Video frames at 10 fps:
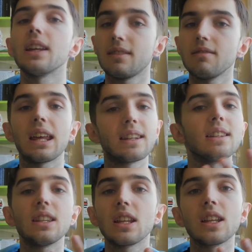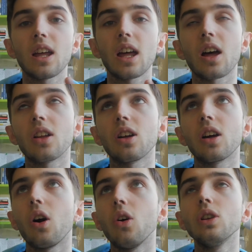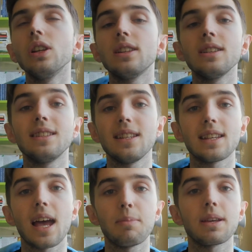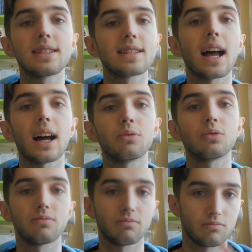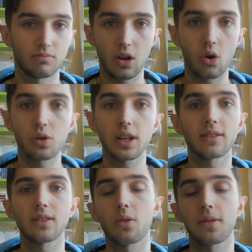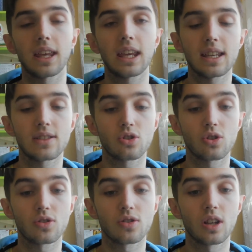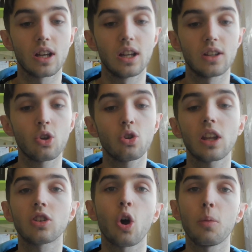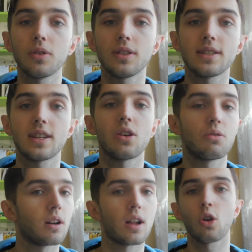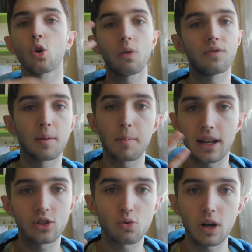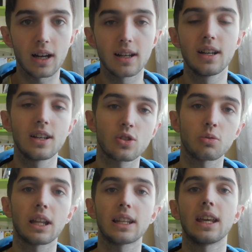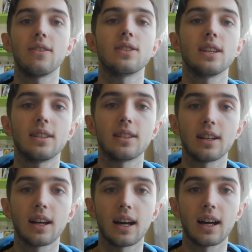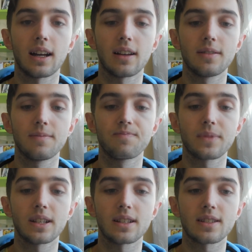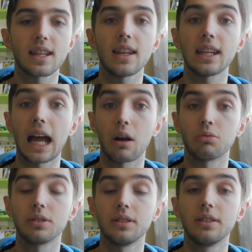This epic sound, the oriental thing, is just not that common this year, along with the mantra, so that gives it standing out.